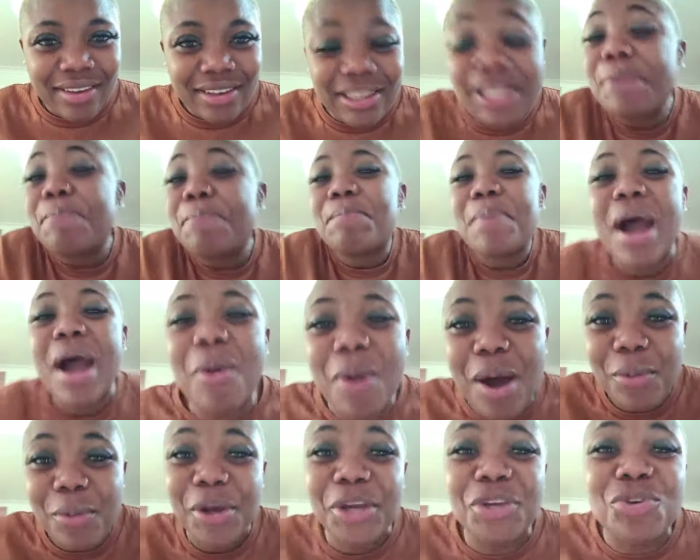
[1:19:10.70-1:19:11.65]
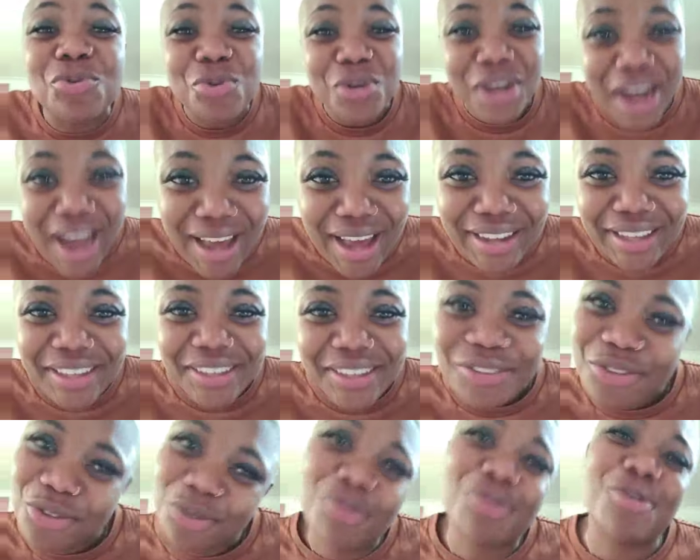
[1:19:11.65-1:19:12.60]
The power where you carry.
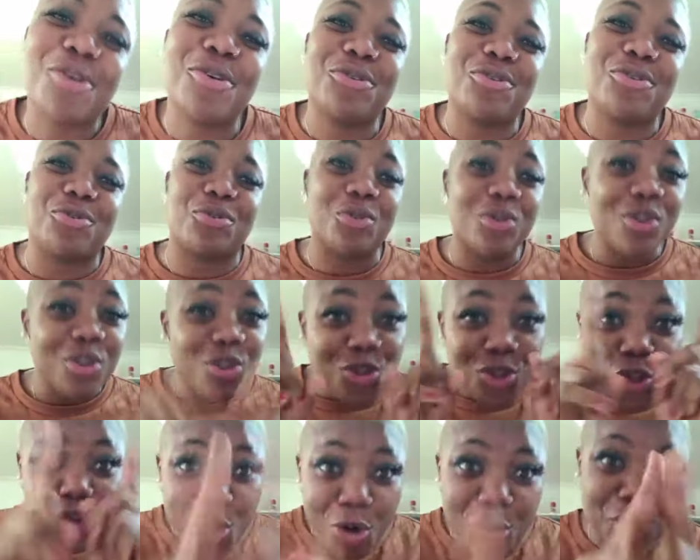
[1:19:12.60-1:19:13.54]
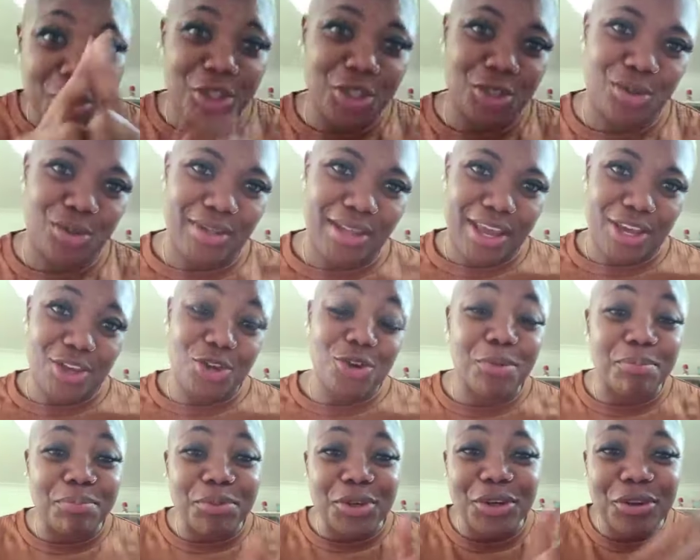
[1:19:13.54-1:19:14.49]
You don't know. Know it today. You're
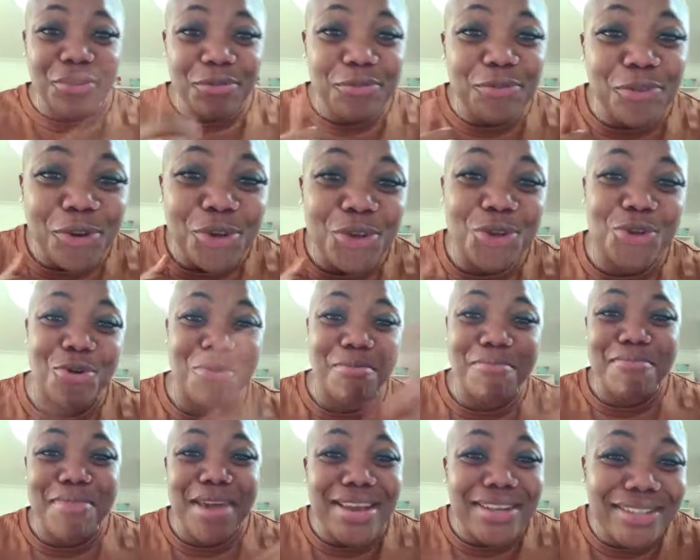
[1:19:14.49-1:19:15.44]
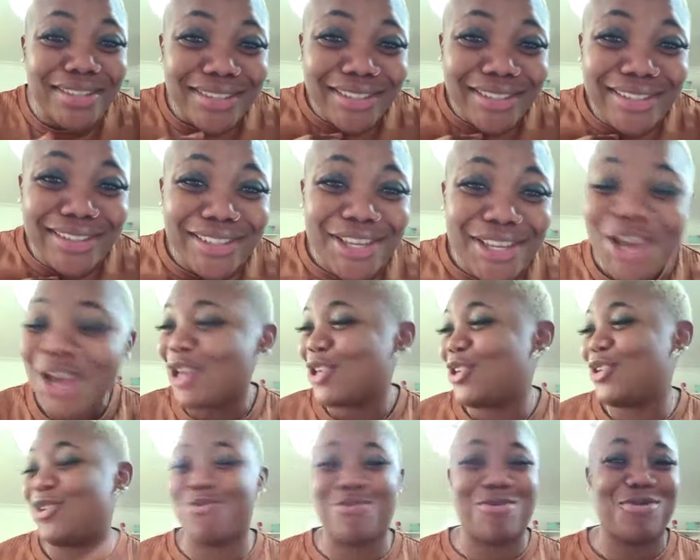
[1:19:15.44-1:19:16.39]
beautiful. You're amazing.
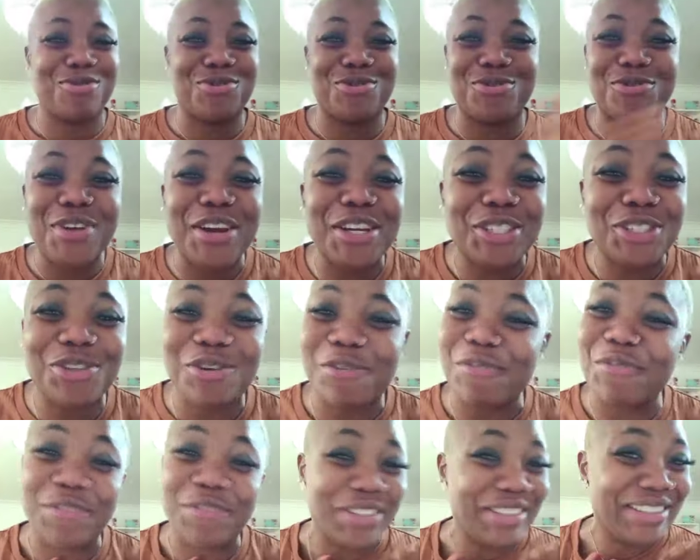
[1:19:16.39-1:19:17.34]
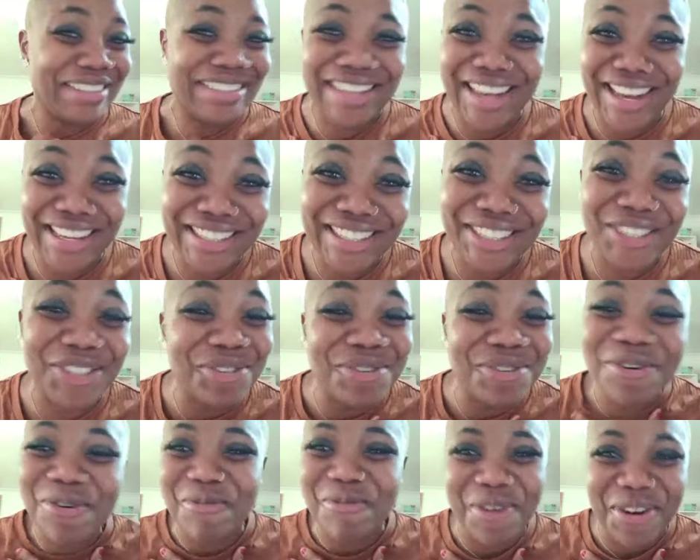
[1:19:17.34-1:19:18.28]
You're great. You're fantastic. You
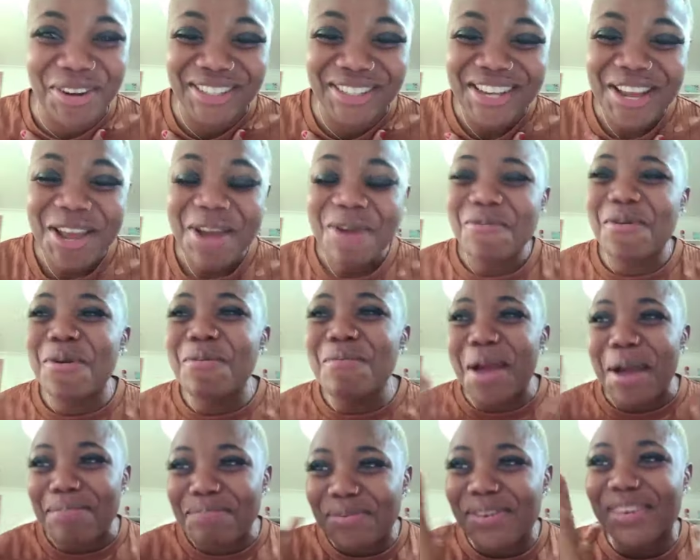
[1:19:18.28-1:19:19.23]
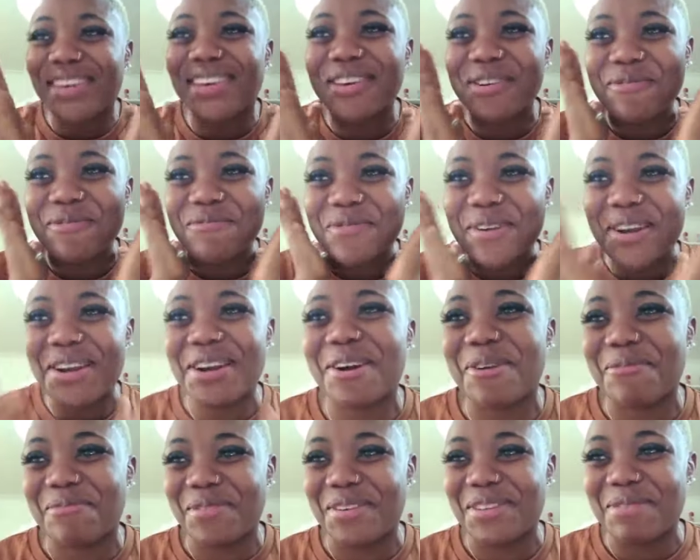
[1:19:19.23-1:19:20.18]
know what? When my pikin wake
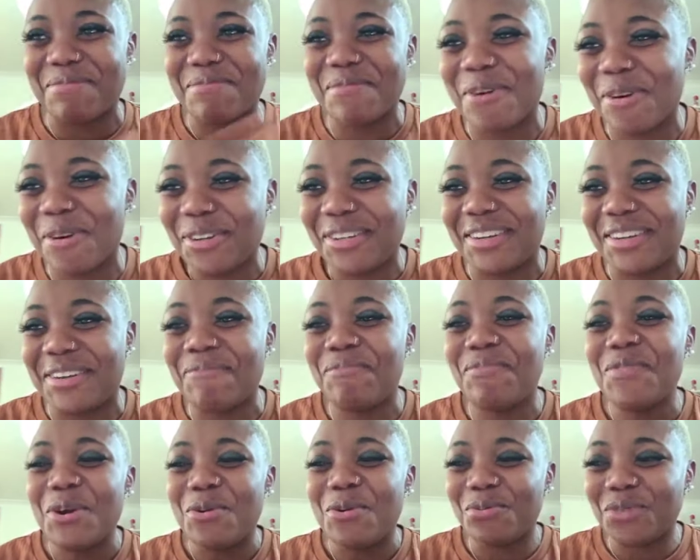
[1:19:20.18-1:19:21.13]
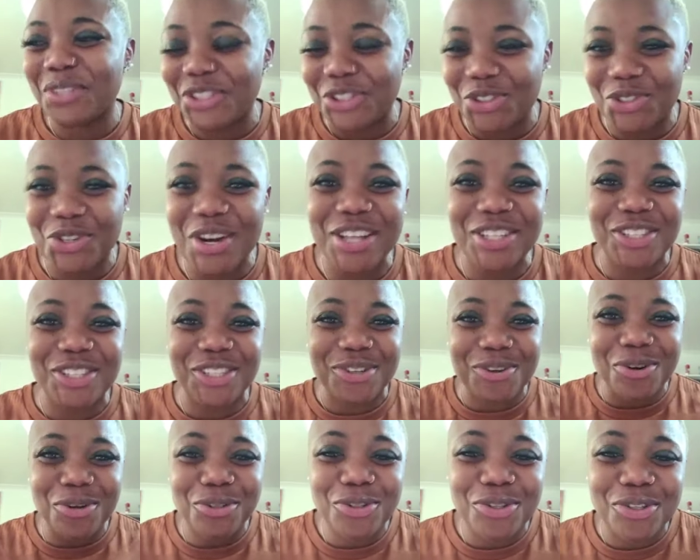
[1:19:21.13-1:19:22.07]
up in the morning, we dress, she
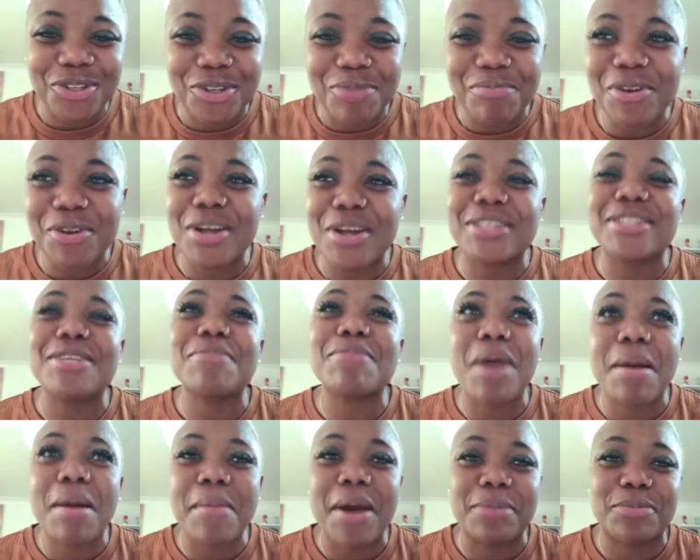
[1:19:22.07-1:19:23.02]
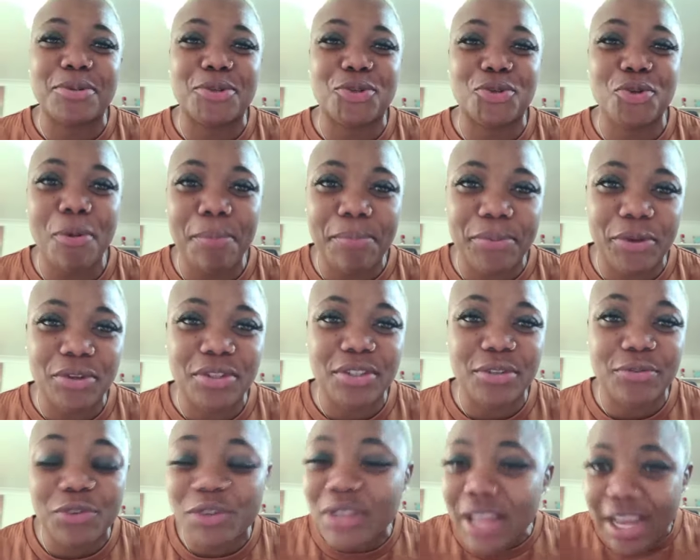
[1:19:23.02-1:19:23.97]
go to the mirror and say, Mama, I'm so
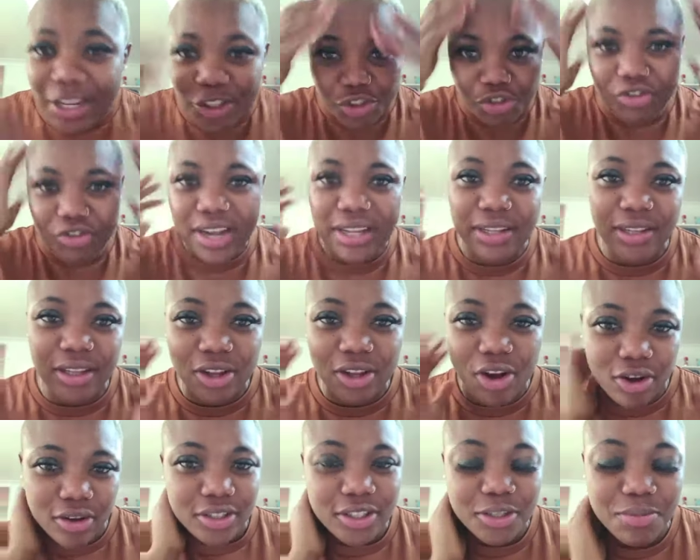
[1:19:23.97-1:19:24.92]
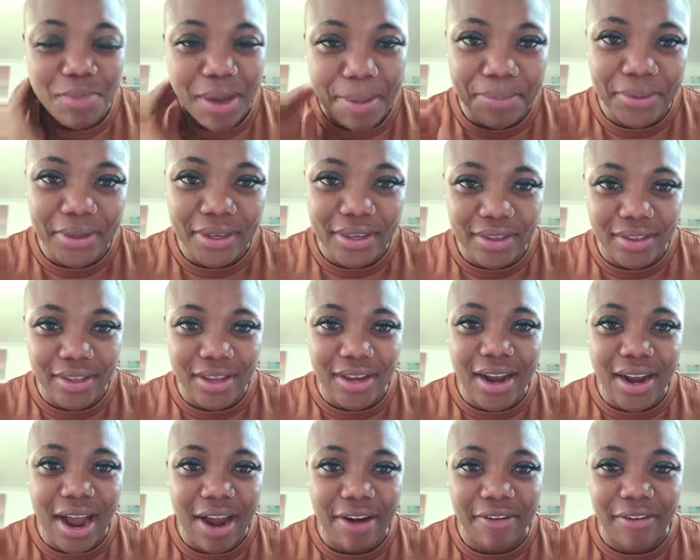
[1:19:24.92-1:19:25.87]
beautiful. Now dreadlocks my pikin they
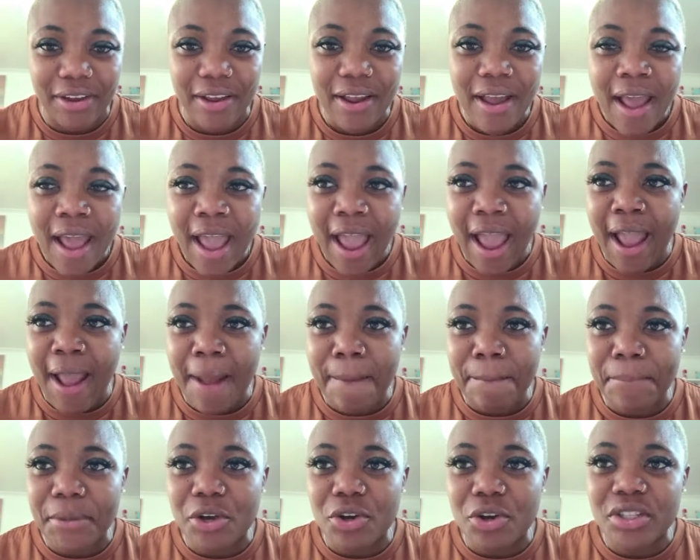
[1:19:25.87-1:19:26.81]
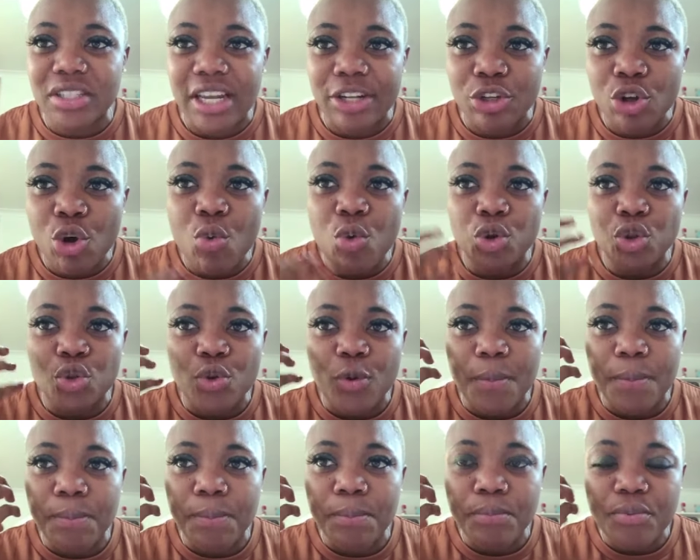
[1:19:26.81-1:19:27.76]
carry. And because I don't want
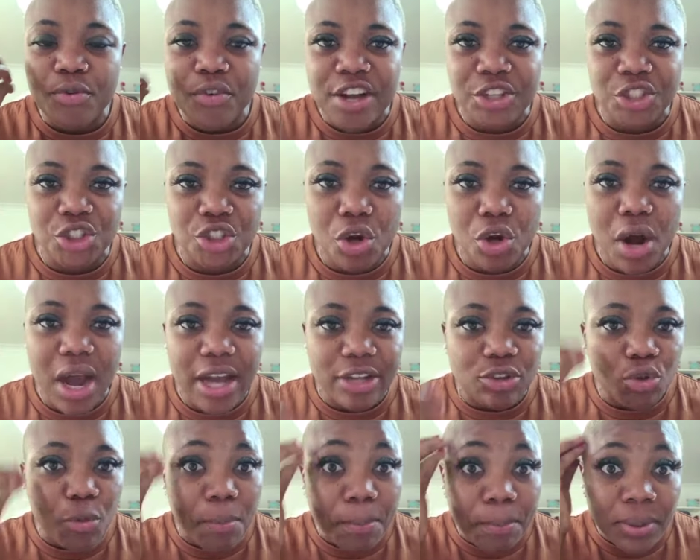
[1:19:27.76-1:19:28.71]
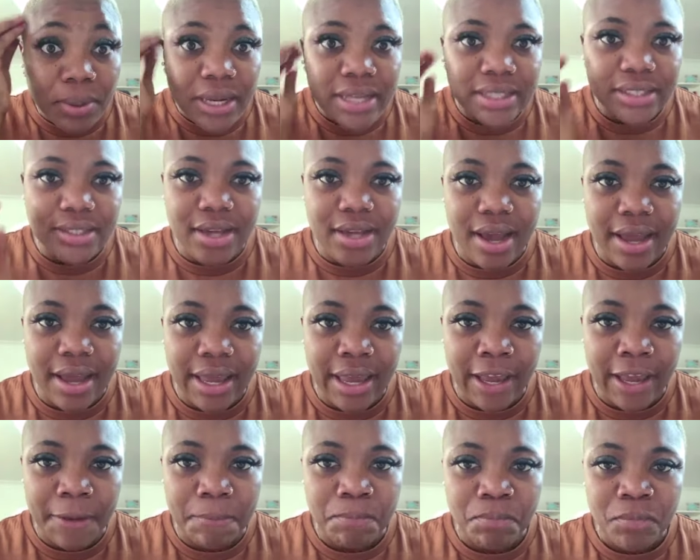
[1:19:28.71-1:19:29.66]
to pressure her to plait her
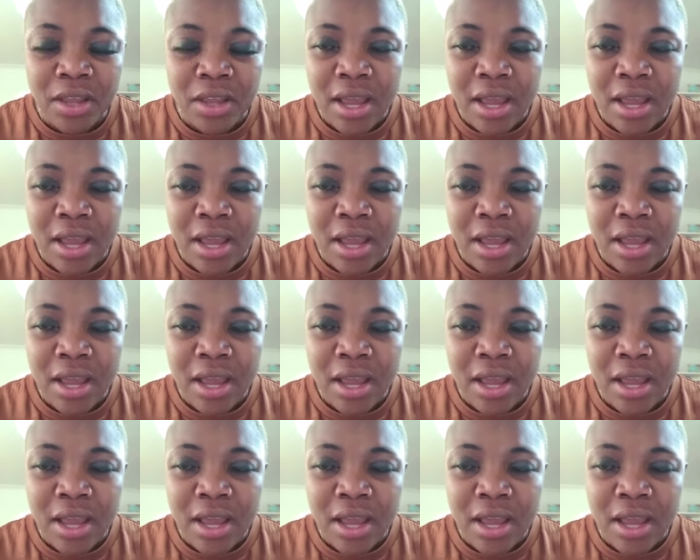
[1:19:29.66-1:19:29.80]
hair.